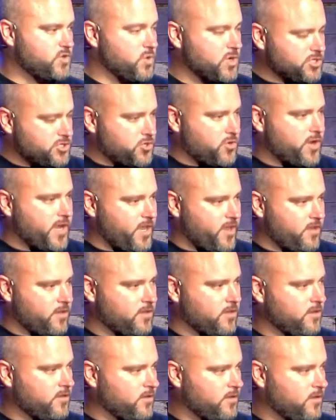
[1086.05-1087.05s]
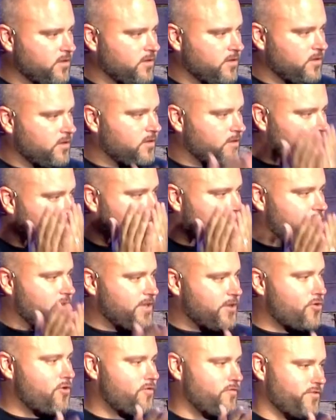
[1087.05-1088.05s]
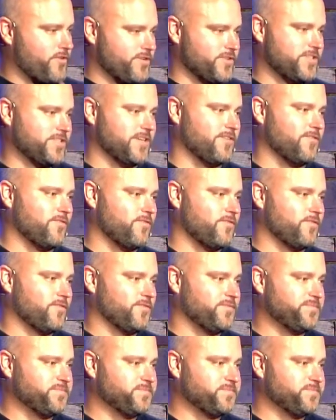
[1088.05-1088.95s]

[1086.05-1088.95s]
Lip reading: You want joy? Get over yourself.